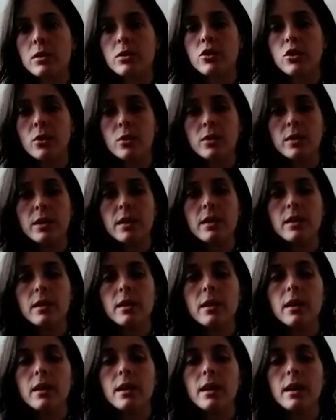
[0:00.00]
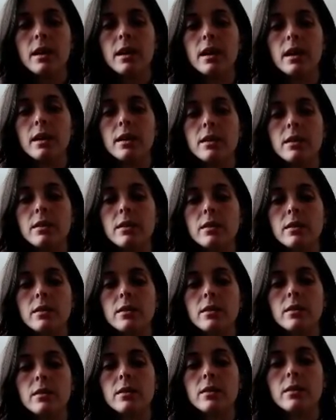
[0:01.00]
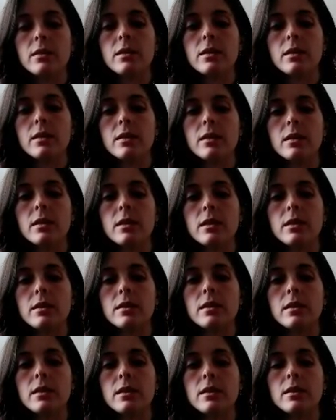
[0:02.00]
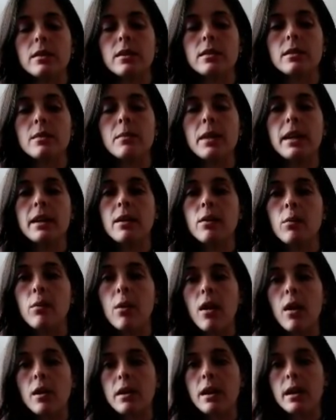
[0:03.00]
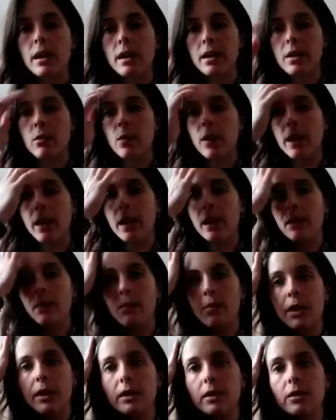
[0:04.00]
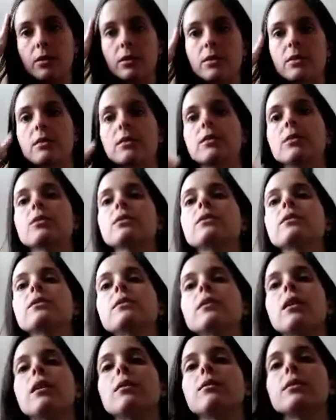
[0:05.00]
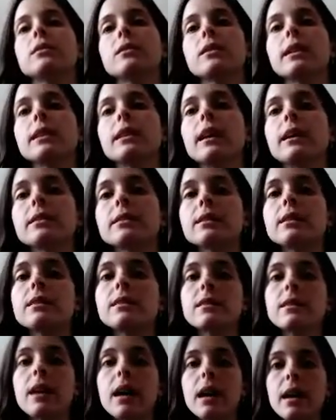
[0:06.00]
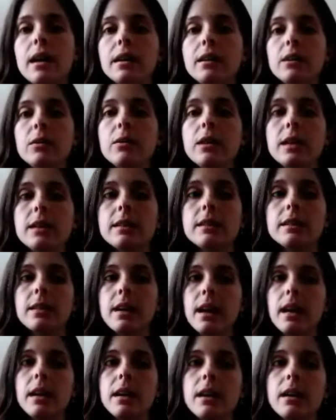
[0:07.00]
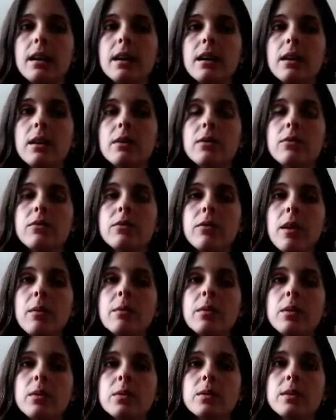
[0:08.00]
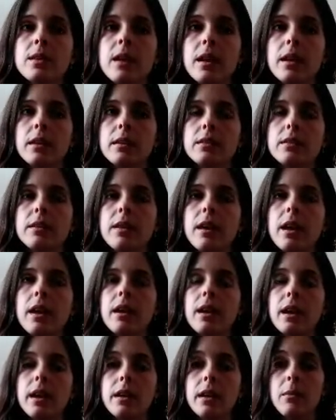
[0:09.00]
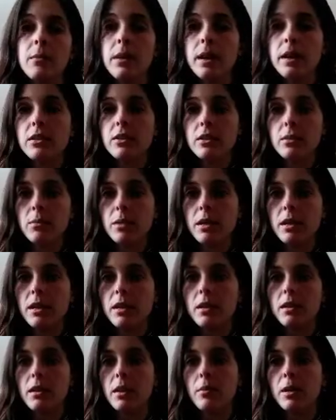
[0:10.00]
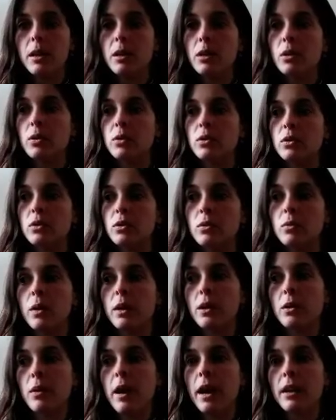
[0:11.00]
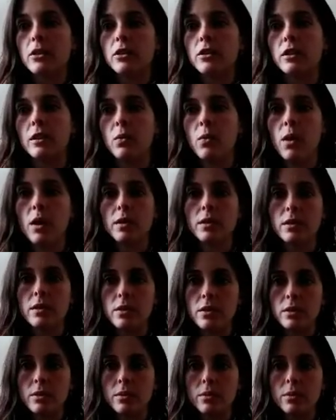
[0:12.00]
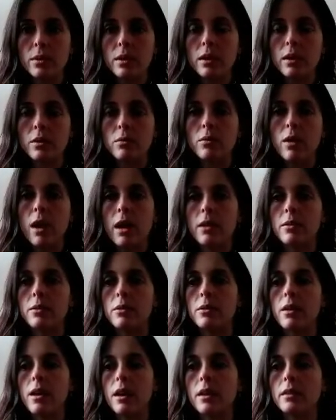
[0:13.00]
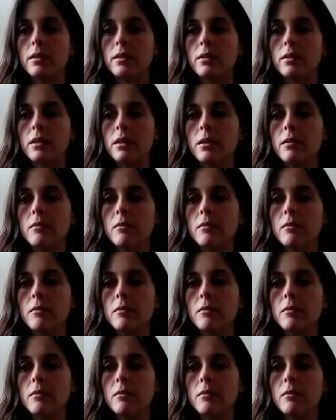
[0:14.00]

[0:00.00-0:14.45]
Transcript: chosen, and it doesn't make it wrong in any way, but there's obviously lessons that you need to take from those things, and it might just be coming closer to what you actually want to do rather than